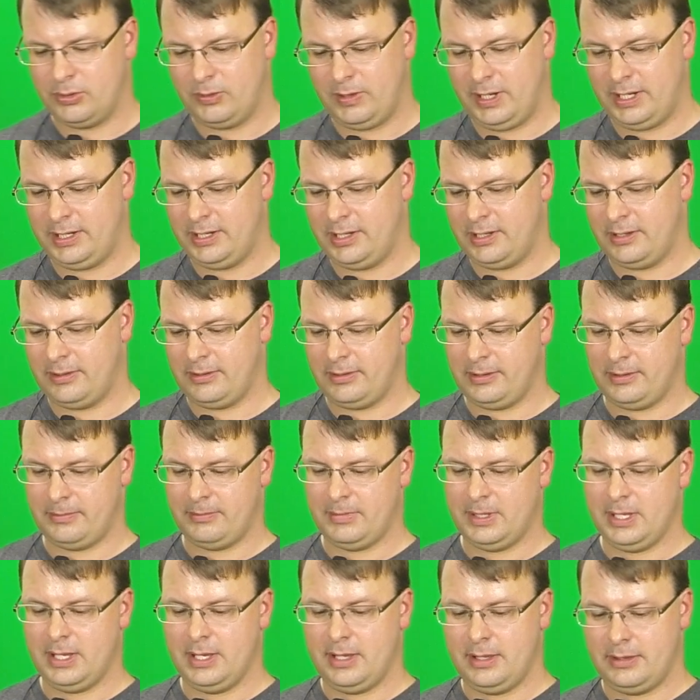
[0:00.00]
But right now,
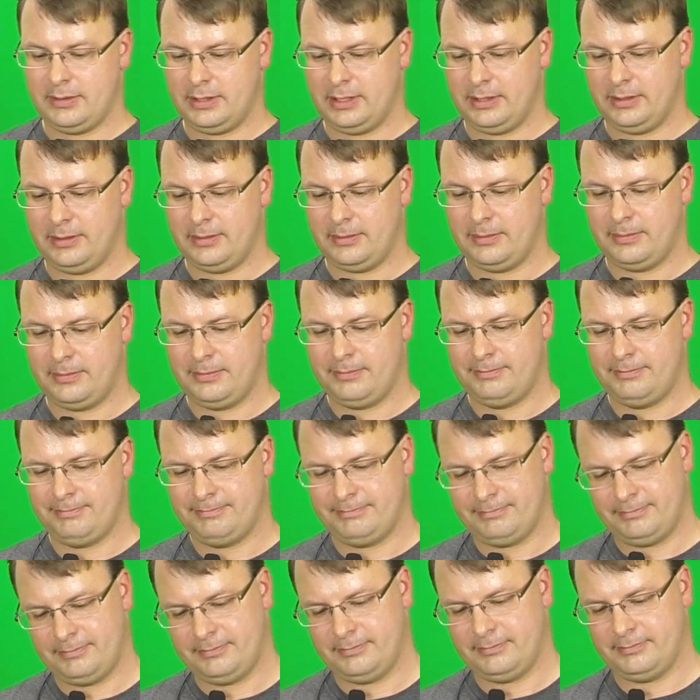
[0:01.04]
the
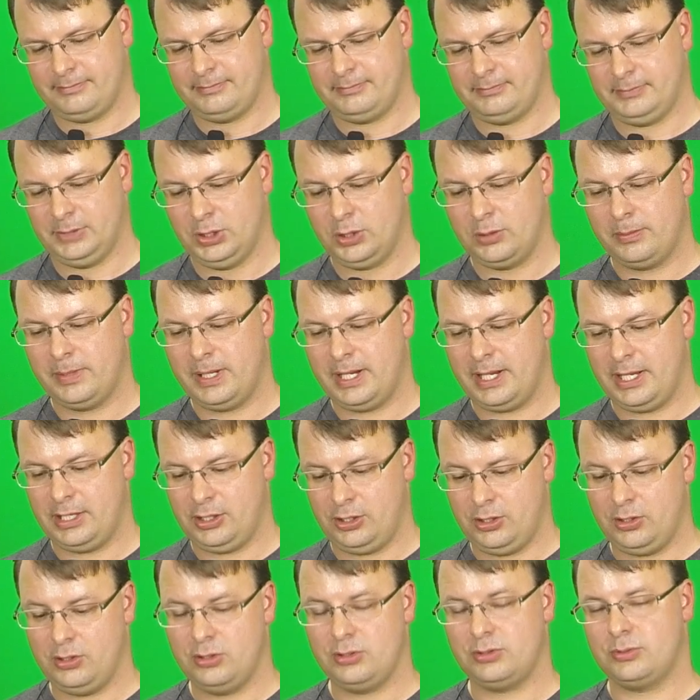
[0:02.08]
little bit I
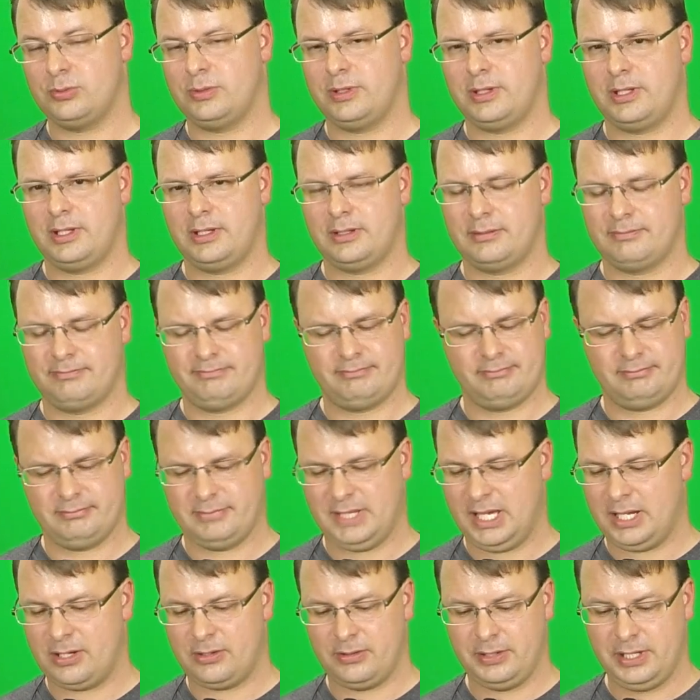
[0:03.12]
use with it,
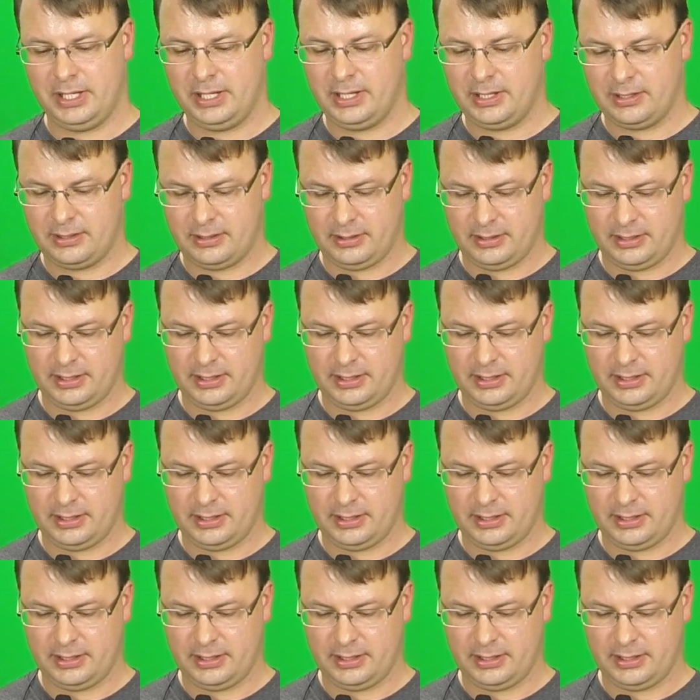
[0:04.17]
I don't need it.